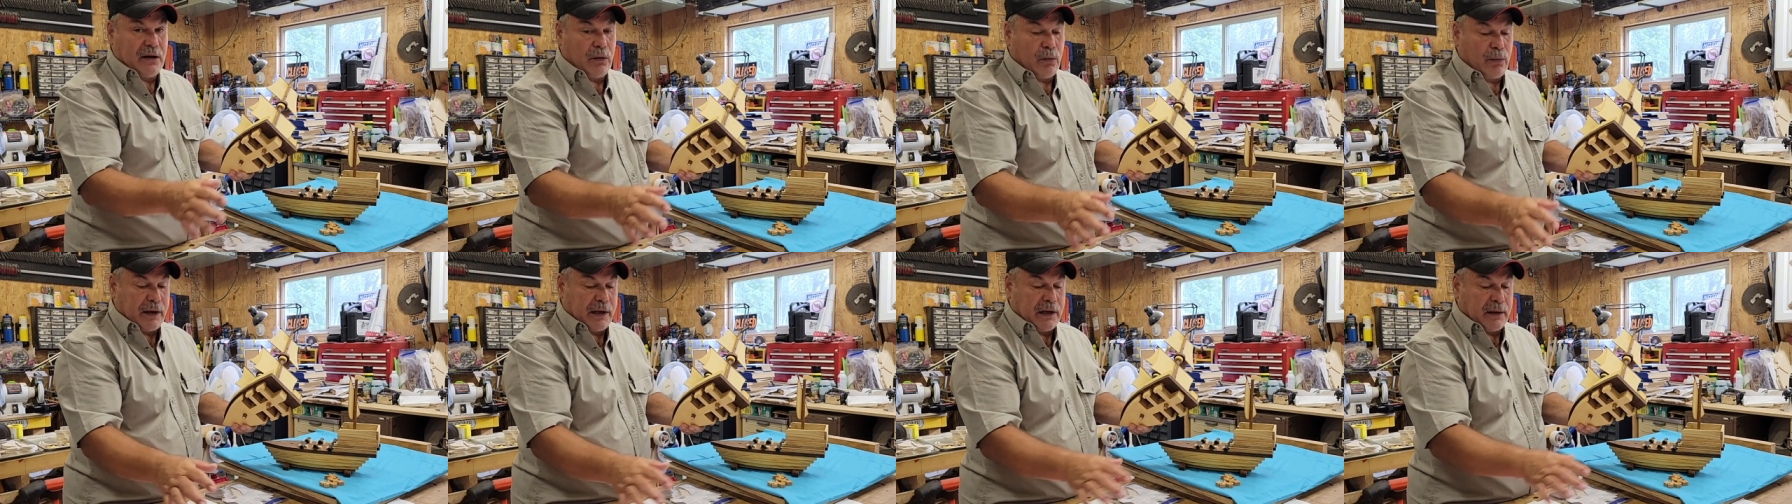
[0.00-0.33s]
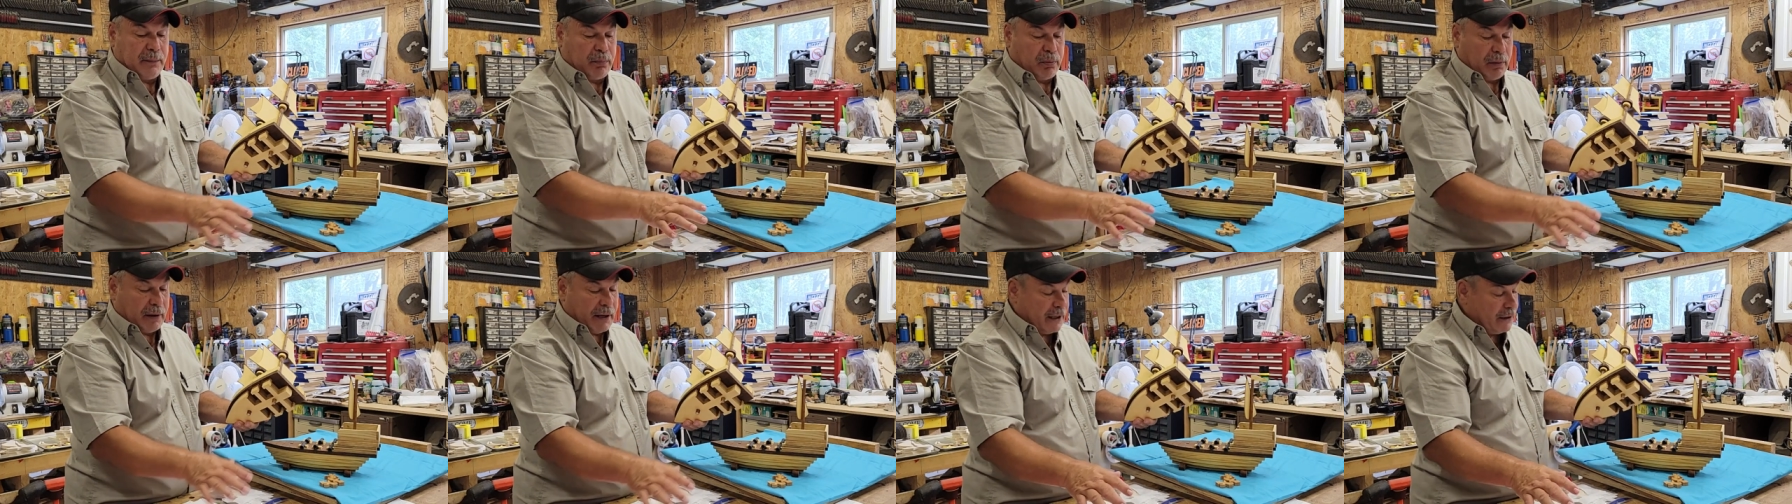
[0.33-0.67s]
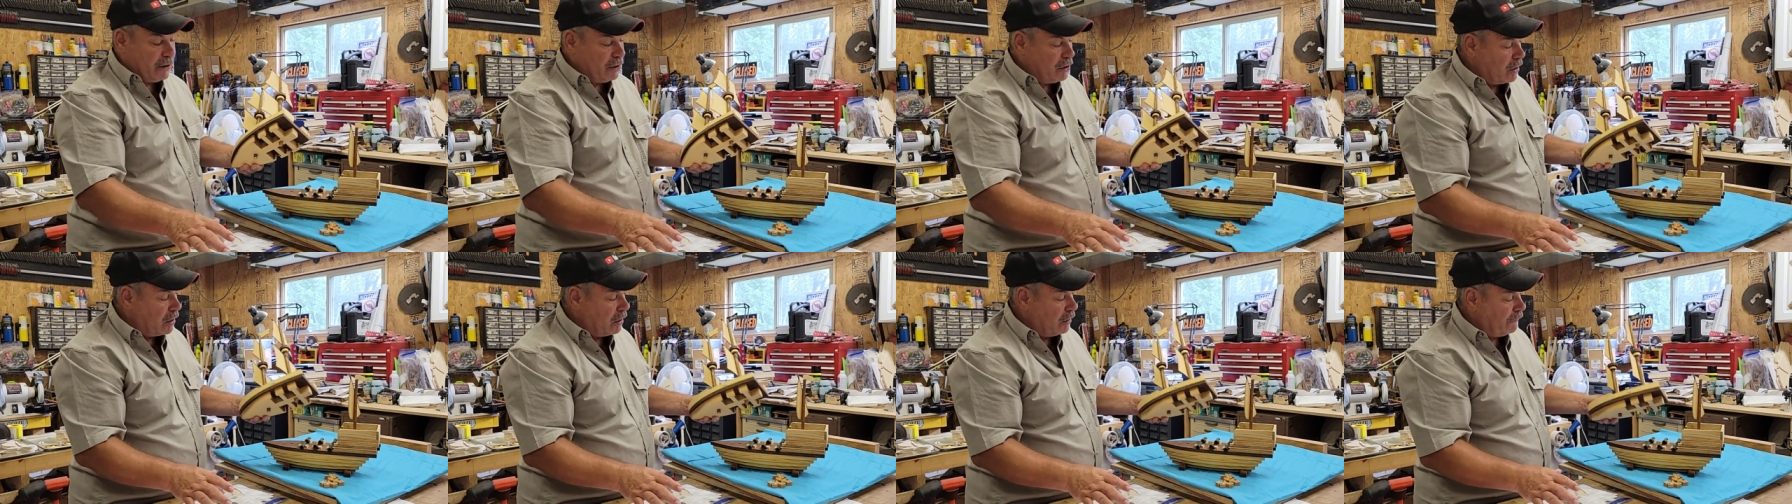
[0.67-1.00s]
the way the
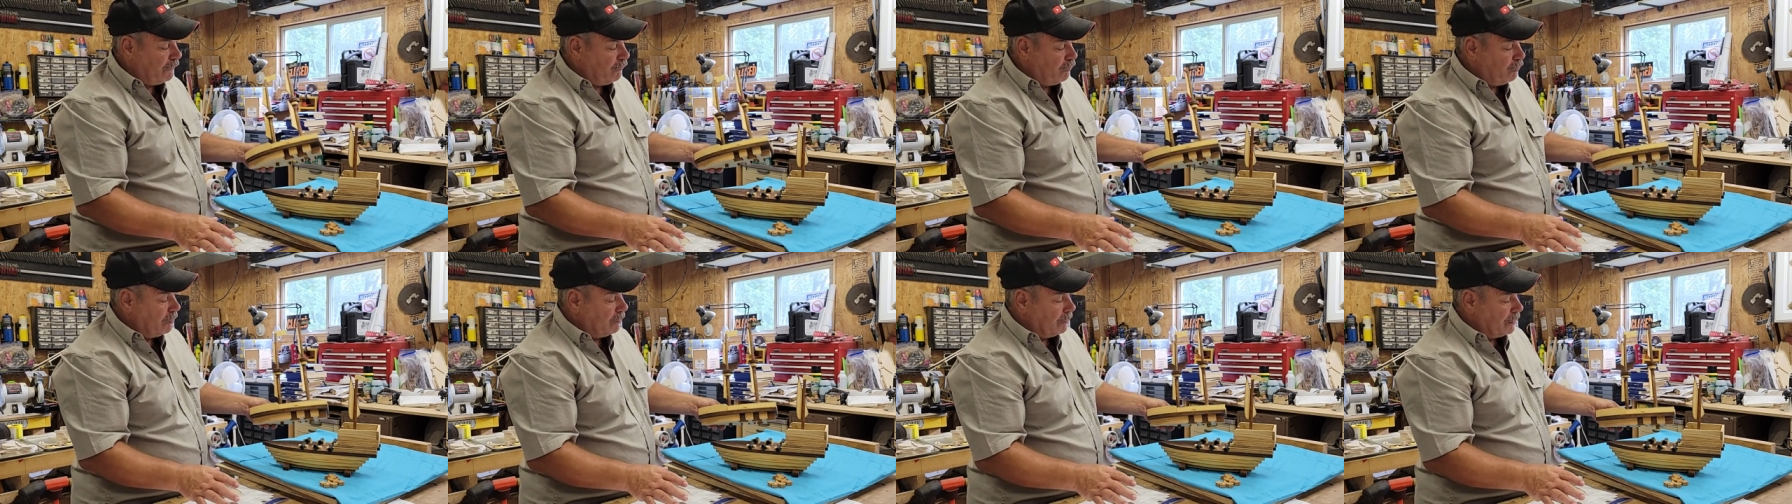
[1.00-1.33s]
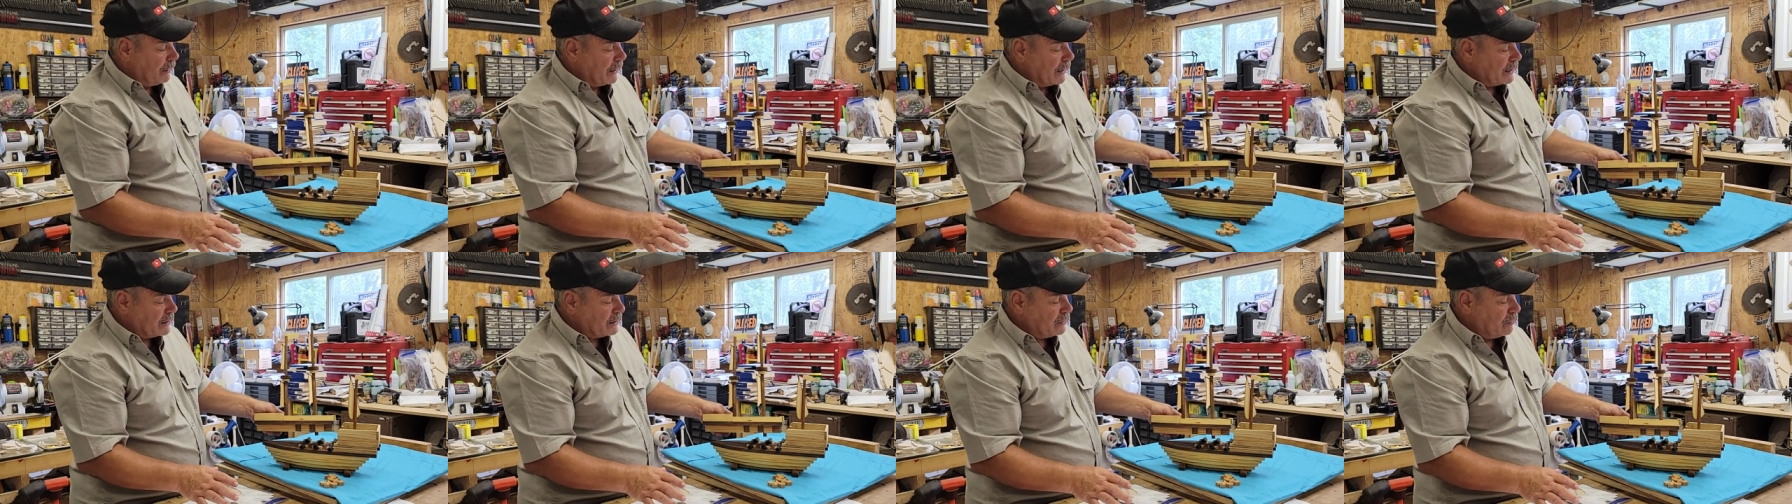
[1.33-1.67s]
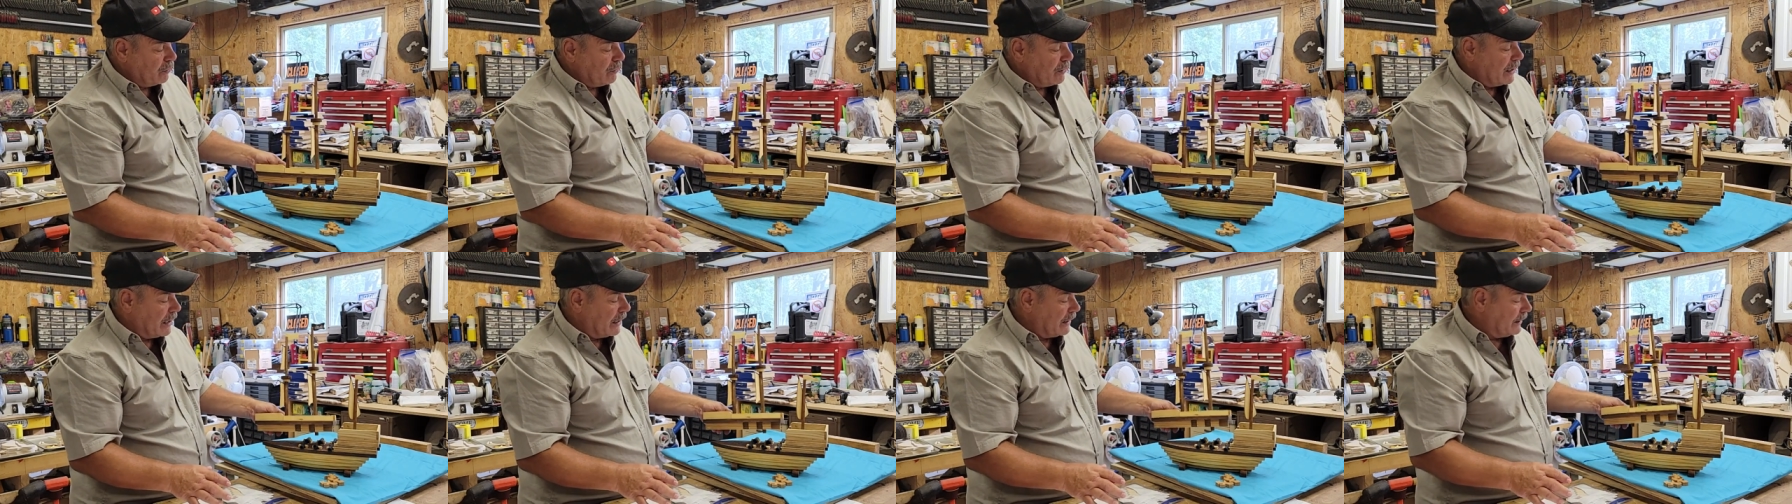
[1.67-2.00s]
plan called for it, but that's the
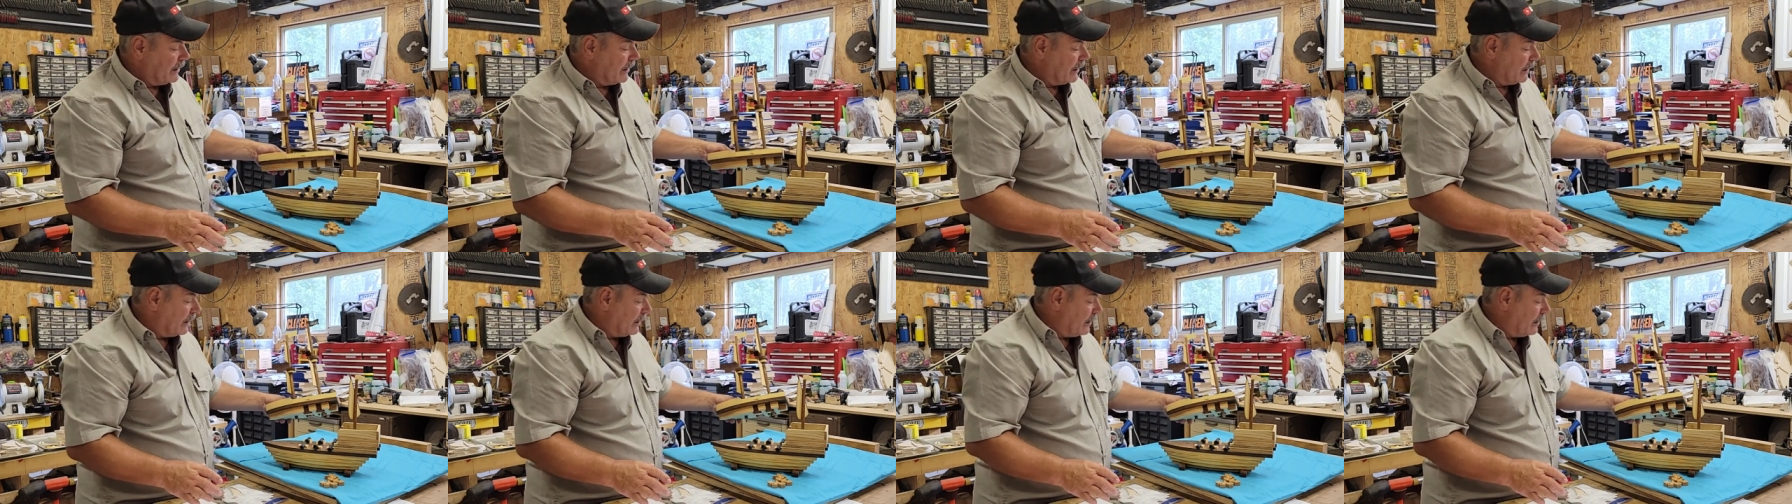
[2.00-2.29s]
way I did